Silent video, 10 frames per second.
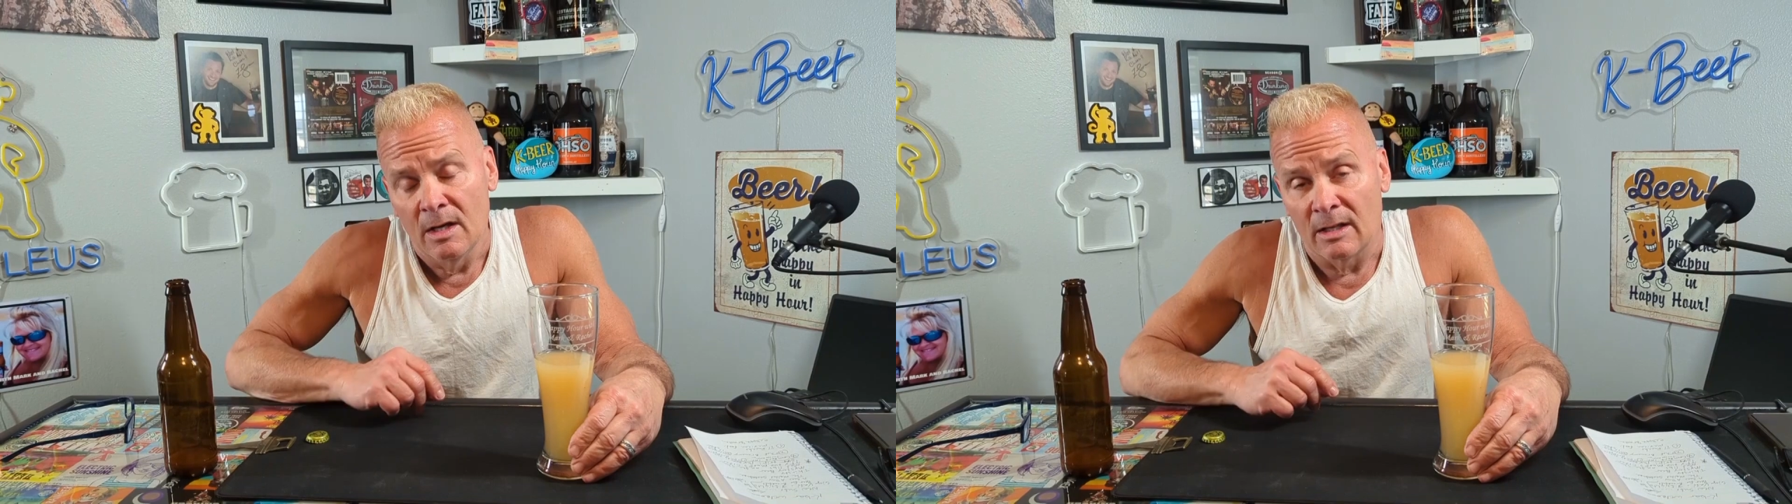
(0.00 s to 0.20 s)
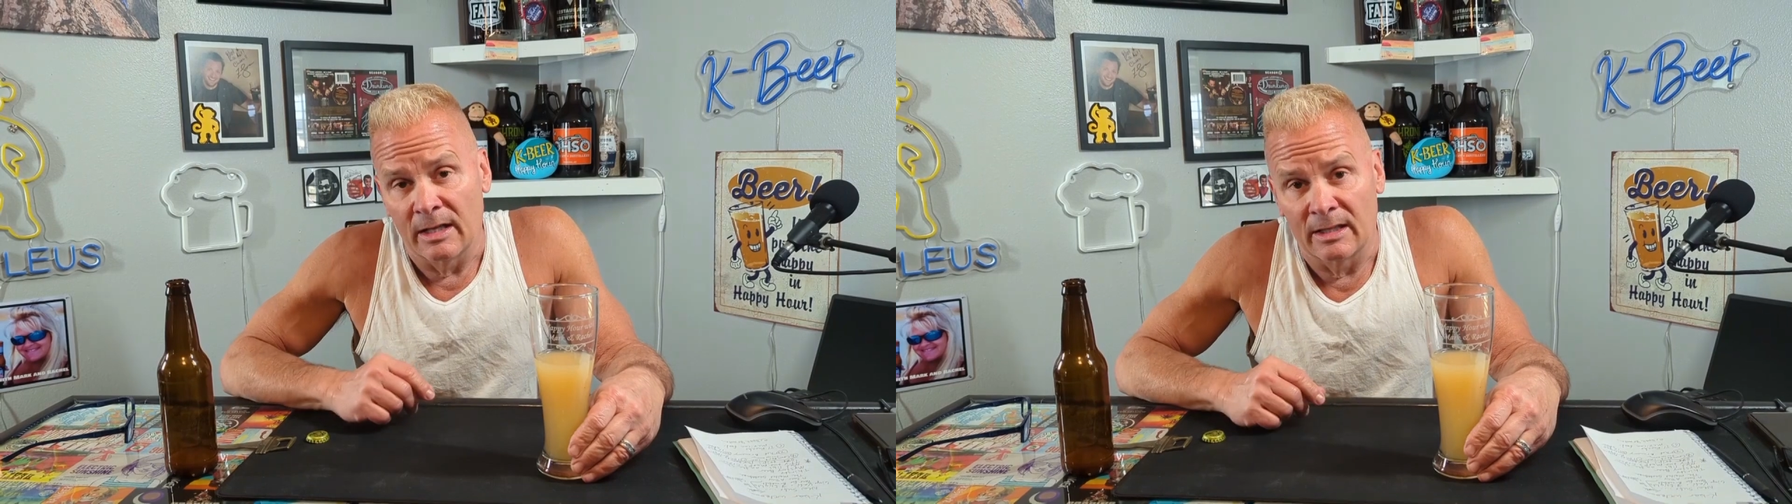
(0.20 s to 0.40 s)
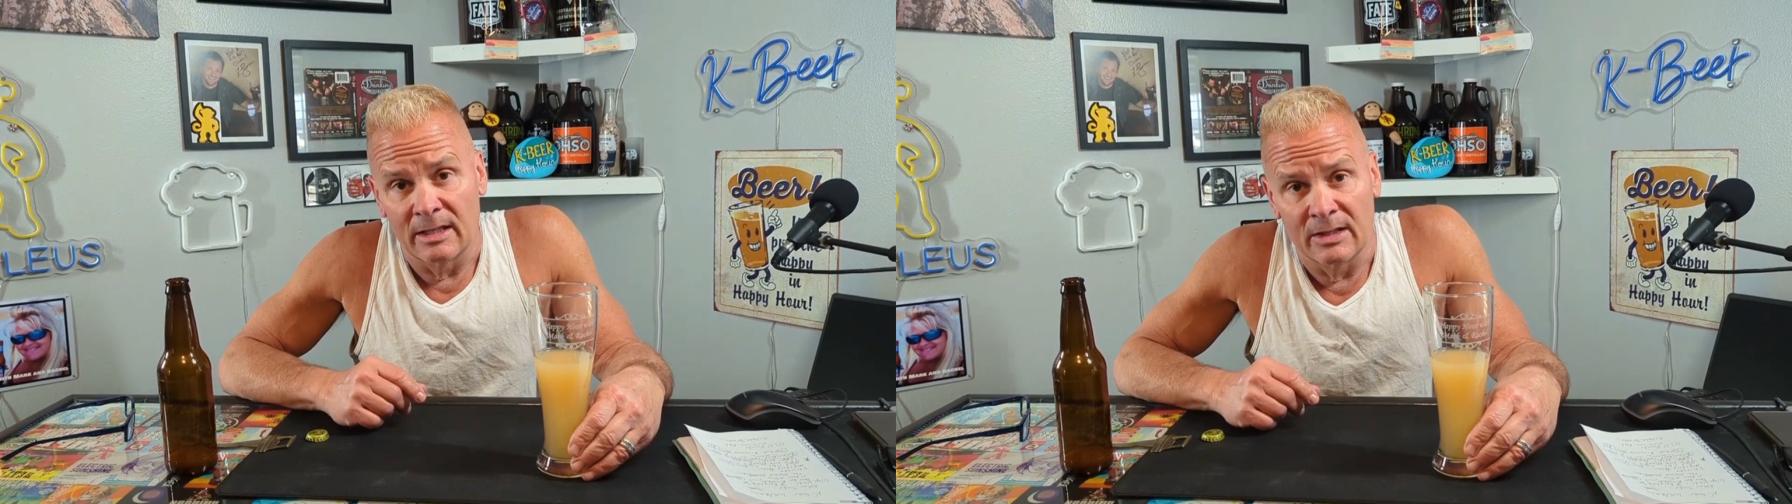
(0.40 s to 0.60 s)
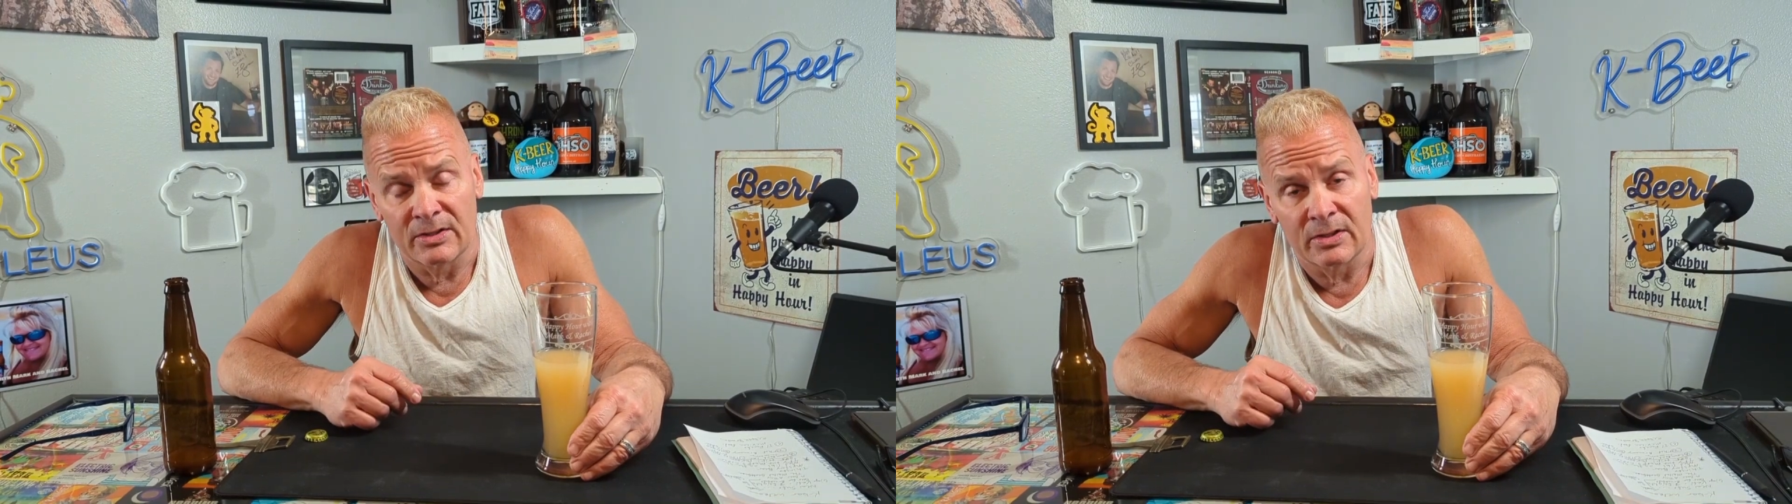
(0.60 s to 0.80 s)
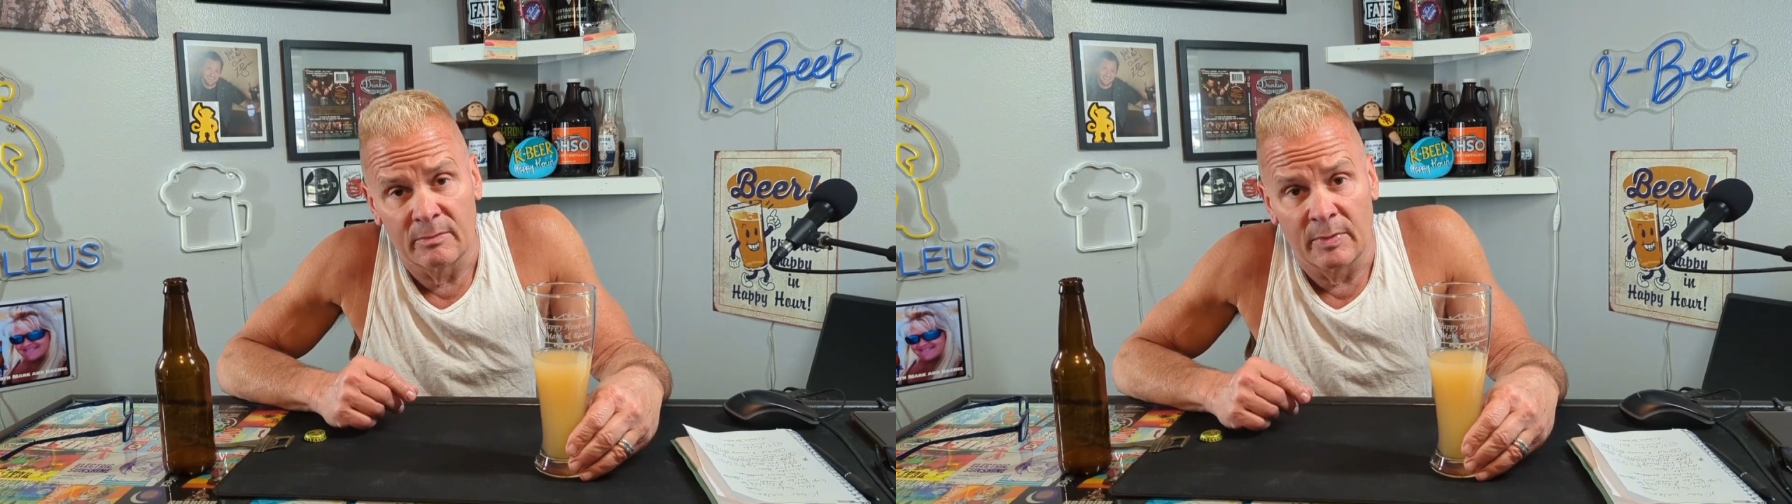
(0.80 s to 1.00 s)
like
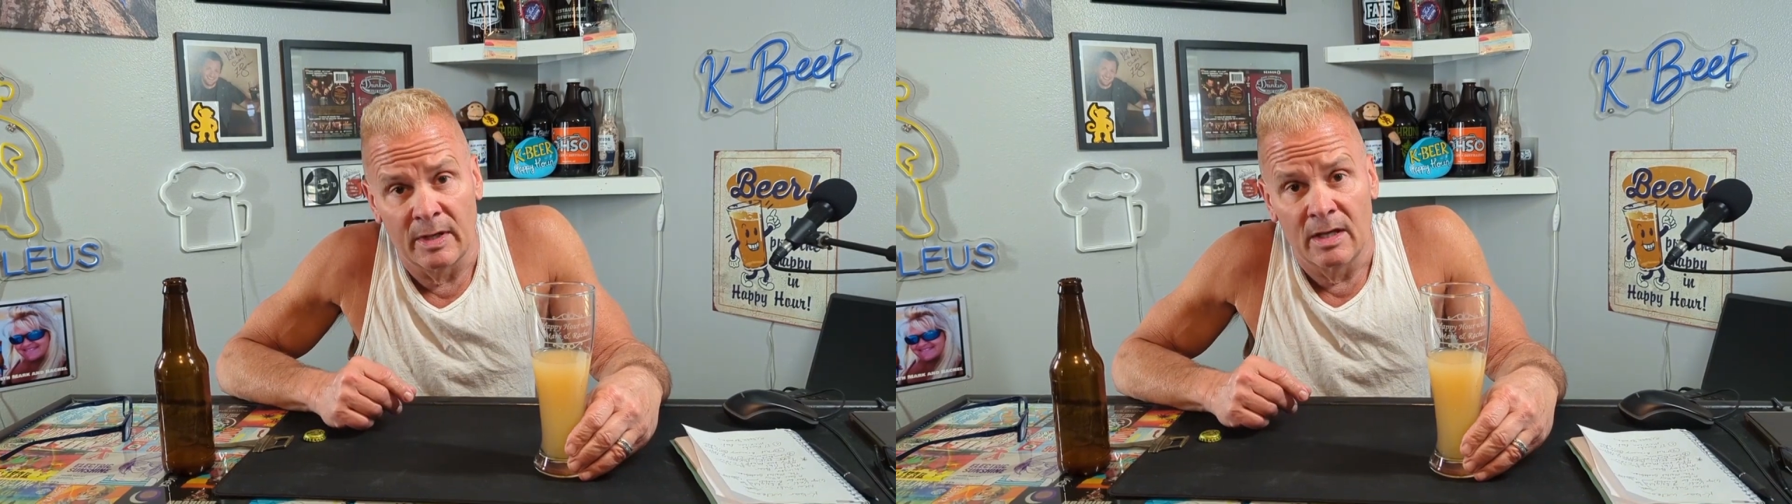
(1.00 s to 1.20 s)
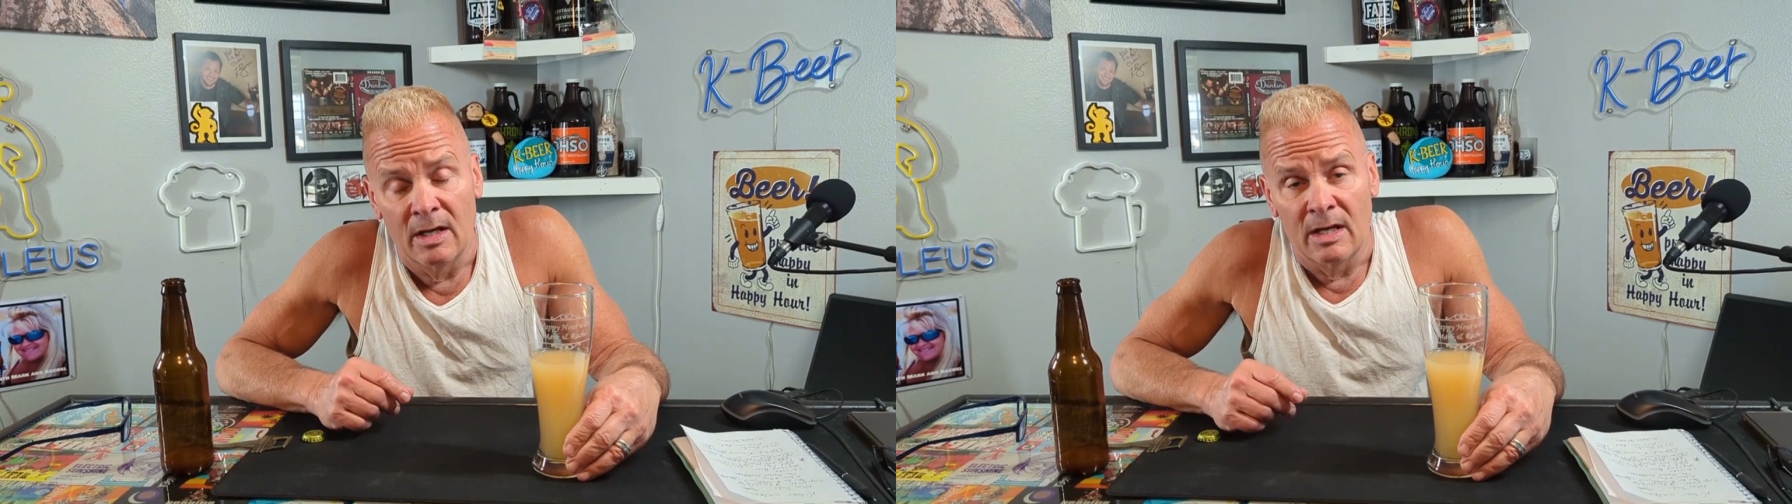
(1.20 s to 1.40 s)
this, but